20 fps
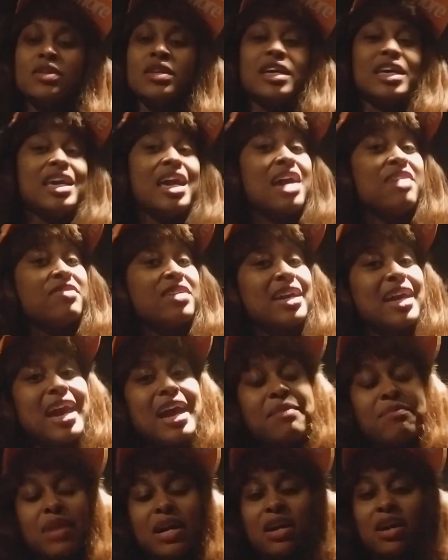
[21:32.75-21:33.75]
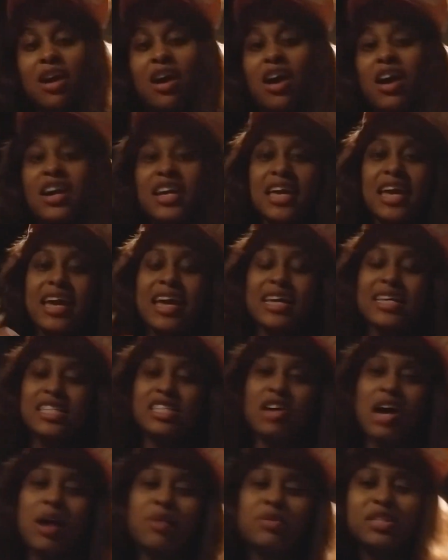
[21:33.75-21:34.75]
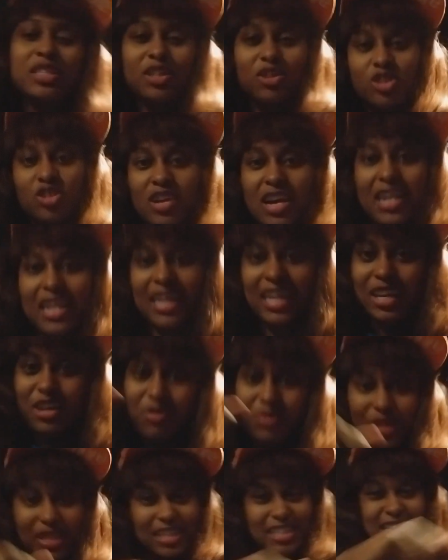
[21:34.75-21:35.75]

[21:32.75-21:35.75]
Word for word: he hadn't gotten my car yet. So I was still trying to get him with the